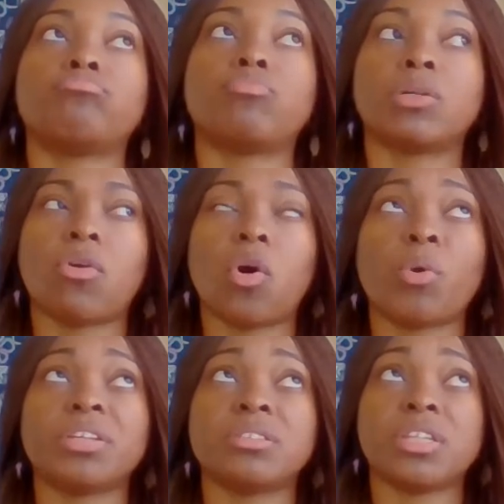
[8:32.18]
will
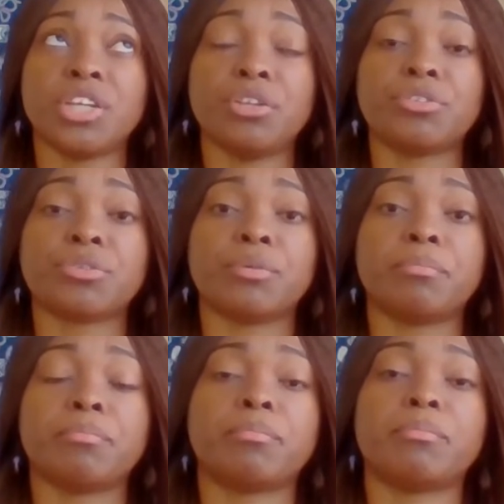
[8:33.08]
always either
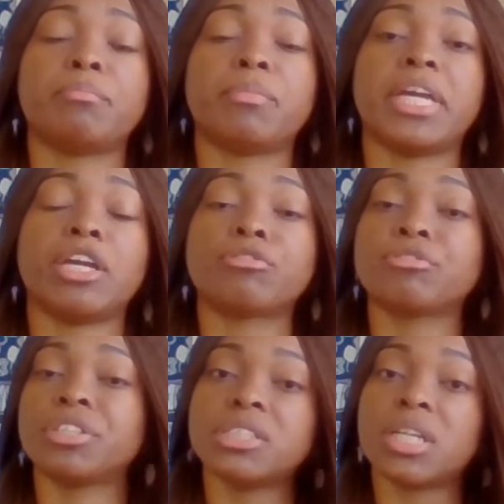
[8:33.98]

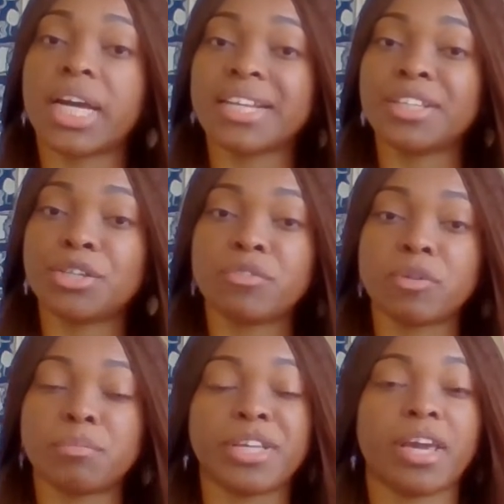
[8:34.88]
increase the likelihood of
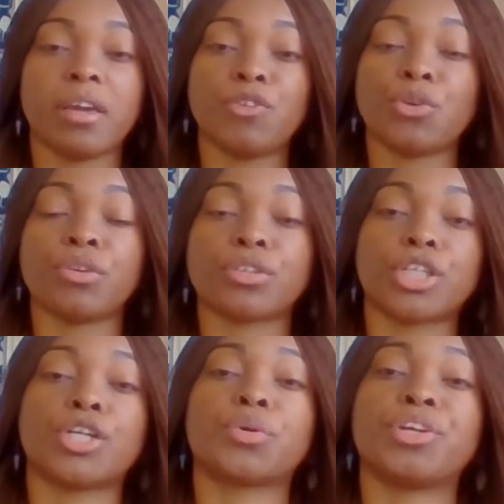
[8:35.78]
a behavior
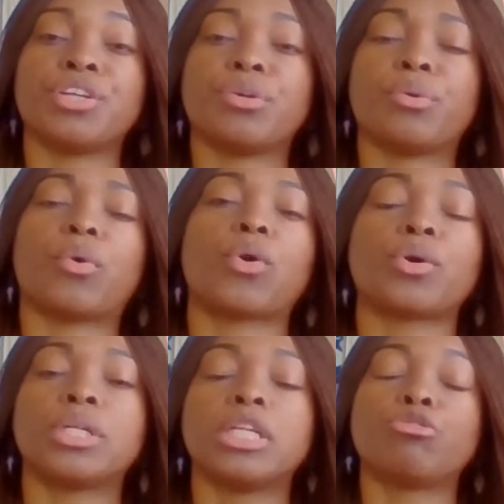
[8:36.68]
occurring
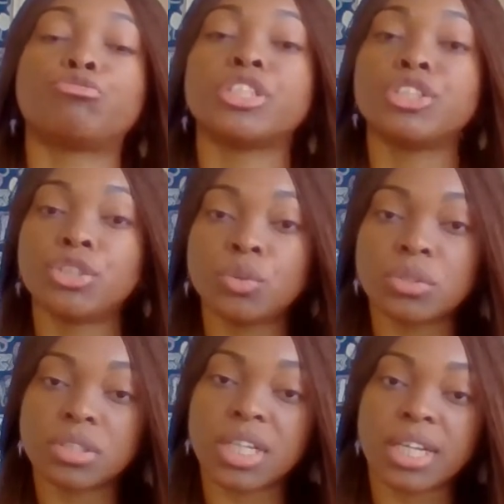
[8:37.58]
or
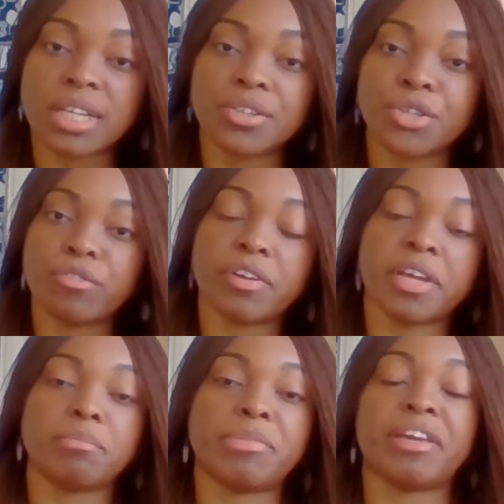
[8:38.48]
reduce the likelihood of
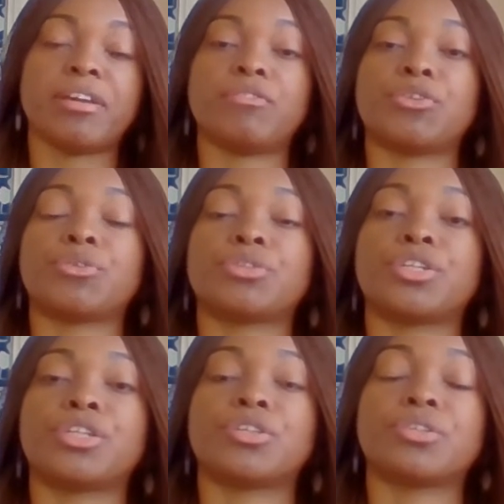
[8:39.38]
a behavior
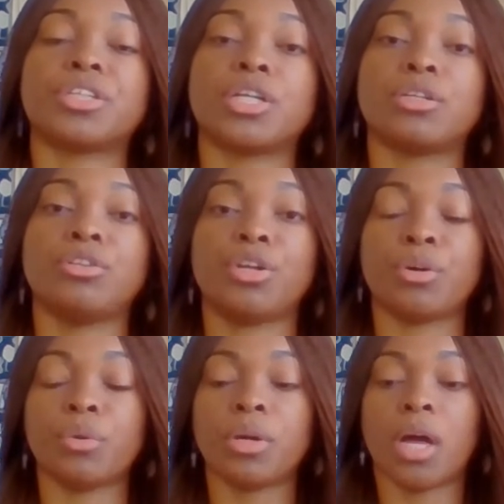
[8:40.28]
occurring, you
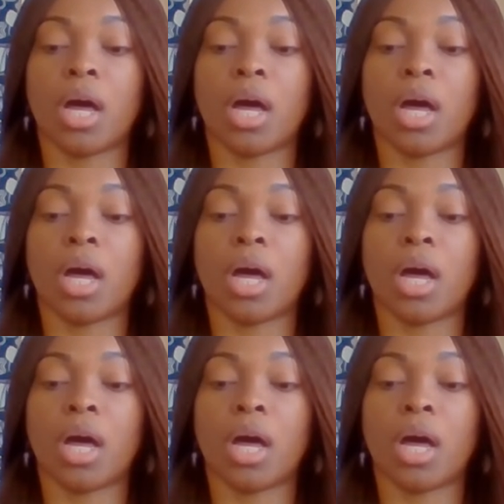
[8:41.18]
know?